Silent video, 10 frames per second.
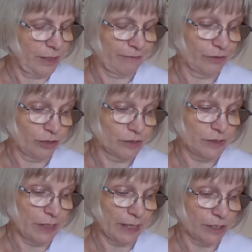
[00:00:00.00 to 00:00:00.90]
forgot to
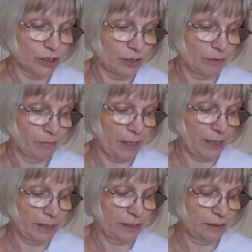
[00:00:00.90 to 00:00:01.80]
say actually that
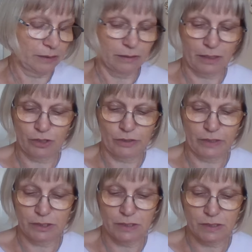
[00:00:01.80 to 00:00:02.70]
my
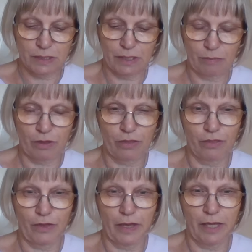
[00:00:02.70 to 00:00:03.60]

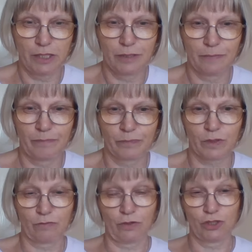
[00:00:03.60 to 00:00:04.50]
third
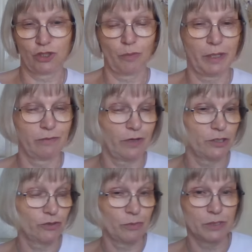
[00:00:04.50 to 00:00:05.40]
Flosstube
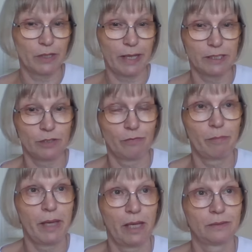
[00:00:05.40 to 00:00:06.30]
anniversary was at the end of
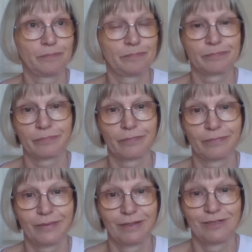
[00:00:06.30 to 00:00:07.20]
May.
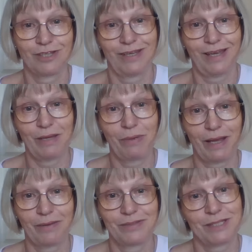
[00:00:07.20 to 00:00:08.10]
So yeah, here we
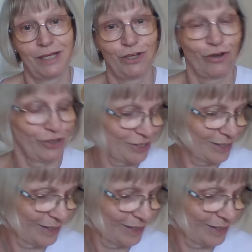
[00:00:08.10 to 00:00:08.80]
are, it's nearly August.